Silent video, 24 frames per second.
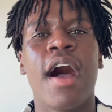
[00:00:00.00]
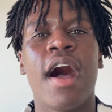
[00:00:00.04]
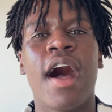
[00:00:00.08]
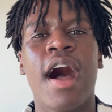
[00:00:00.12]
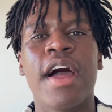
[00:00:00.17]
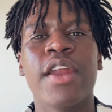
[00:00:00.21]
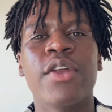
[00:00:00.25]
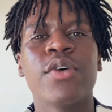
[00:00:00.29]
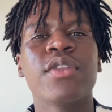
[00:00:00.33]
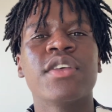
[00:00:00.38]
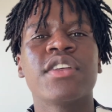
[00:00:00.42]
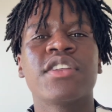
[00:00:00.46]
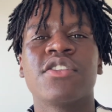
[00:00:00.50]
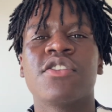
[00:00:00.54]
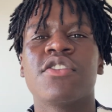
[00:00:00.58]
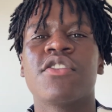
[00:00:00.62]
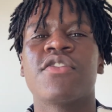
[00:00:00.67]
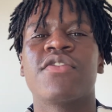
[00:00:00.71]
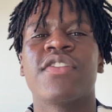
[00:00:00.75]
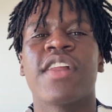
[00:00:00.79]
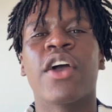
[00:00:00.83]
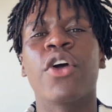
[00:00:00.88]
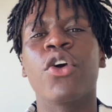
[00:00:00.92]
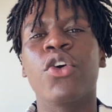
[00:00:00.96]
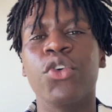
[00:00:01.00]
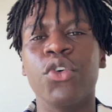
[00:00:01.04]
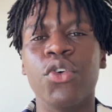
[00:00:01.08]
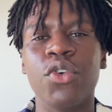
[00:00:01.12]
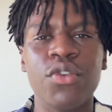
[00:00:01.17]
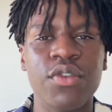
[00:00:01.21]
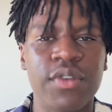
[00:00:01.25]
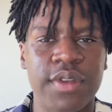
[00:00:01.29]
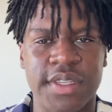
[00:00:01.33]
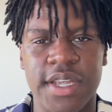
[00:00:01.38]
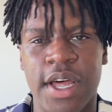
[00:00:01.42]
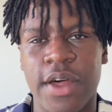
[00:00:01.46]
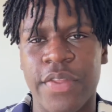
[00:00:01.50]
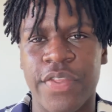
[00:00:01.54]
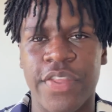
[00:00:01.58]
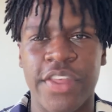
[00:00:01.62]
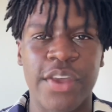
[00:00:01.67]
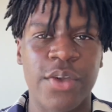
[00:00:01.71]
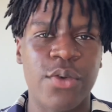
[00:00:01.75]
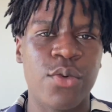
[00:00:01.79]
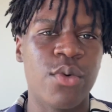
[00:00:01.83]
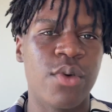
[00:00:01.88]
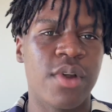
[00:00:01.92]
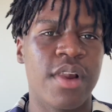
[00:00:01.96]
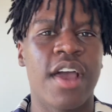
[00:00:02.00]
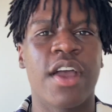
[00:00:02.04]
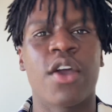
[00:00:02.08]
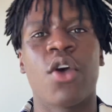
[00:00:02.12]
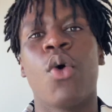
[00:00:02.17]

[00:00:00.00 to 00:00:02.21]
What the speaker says: I know there's a lot of like gurus out there who are like,